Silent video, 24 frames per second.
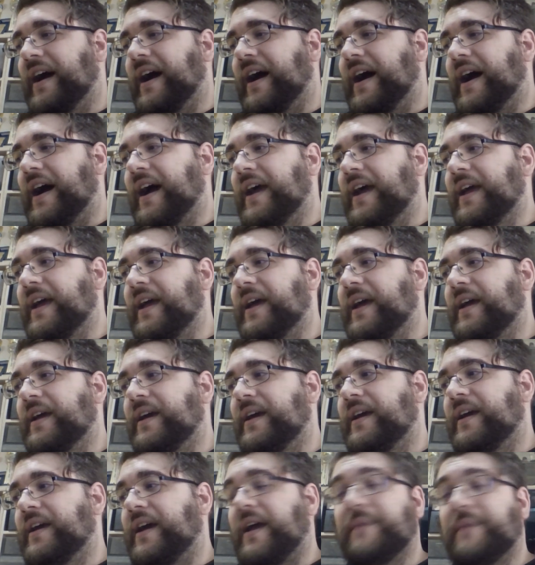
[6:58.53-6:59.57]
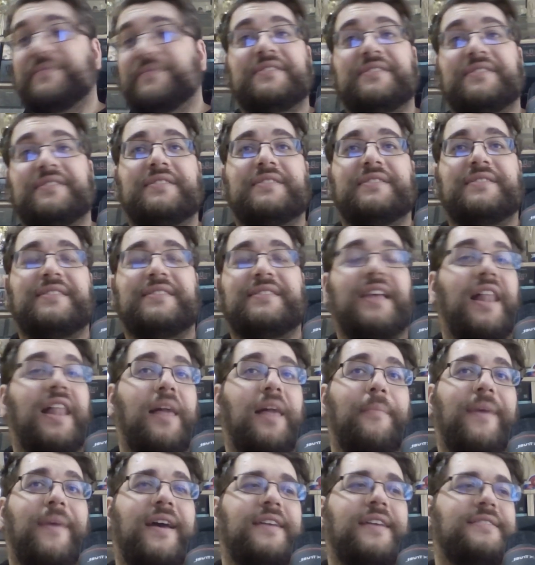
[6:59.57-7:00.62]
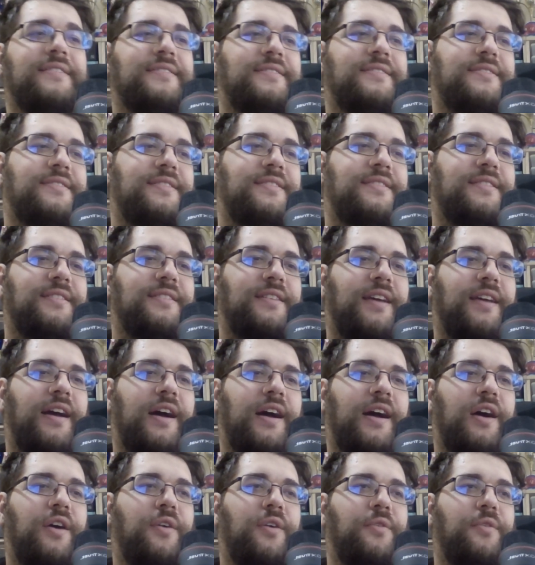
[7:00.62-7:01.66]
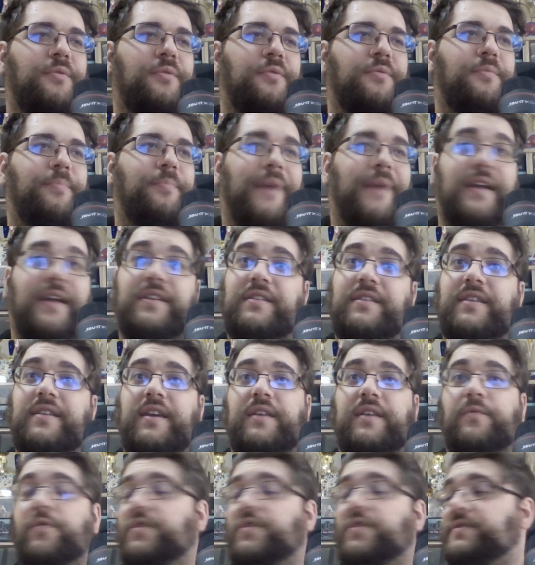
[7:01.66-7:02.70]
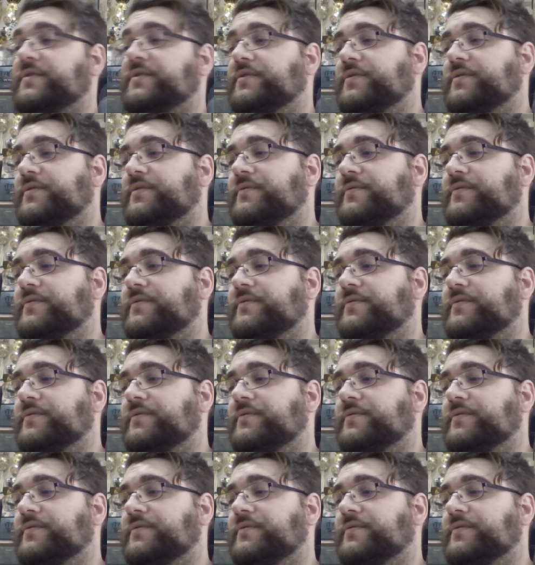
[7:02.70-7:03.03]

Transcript: I'm still amazed how bad it was.